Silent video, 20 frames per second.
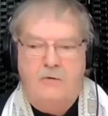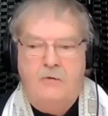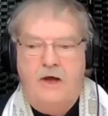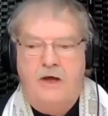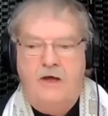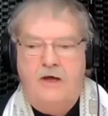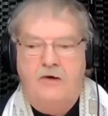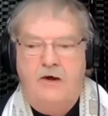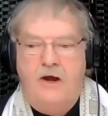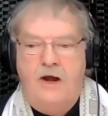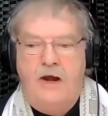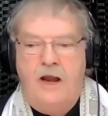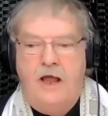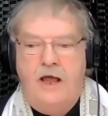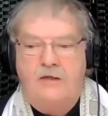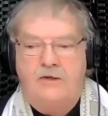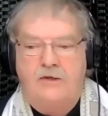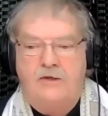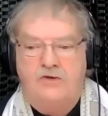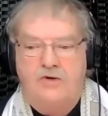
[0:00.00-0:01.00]
well, you're not
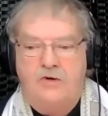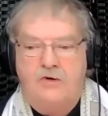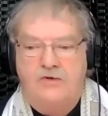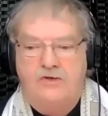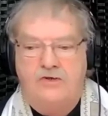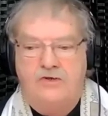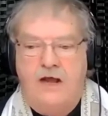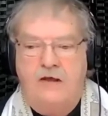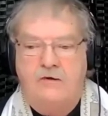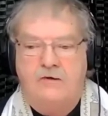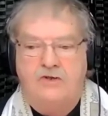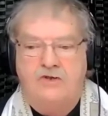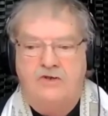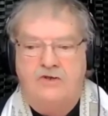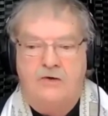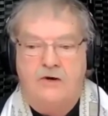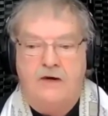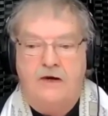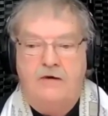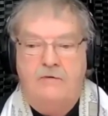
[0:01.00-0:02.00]
like the church down the
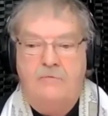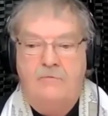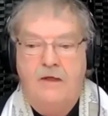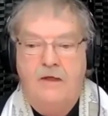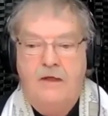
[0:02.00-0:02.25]
street.